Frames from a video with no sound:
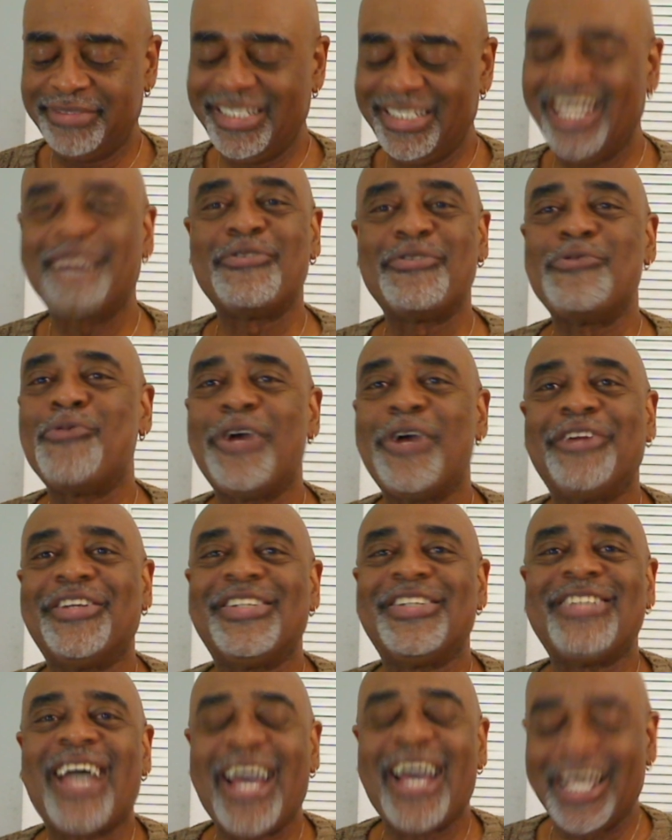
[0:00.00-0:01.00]
Everywhere the
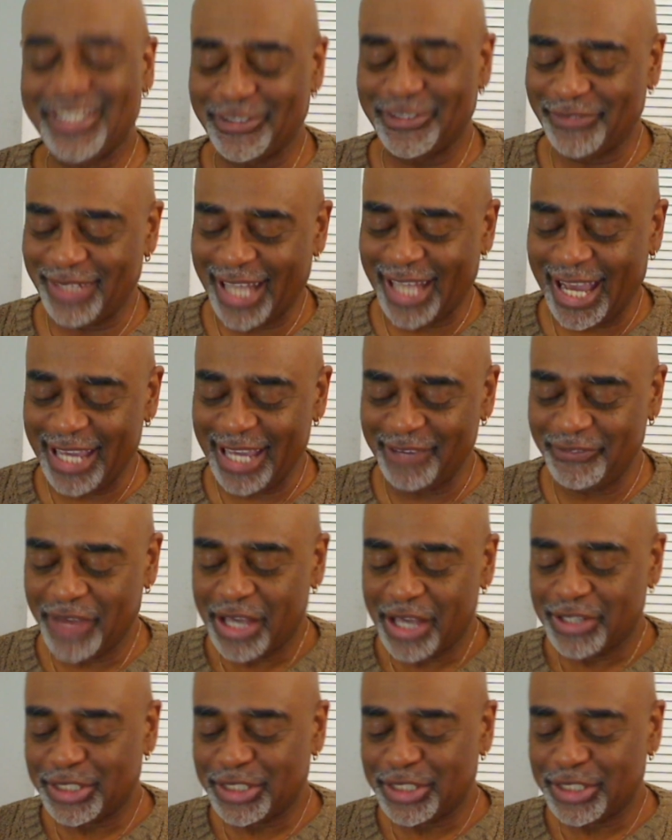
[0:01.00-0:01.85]
signs of life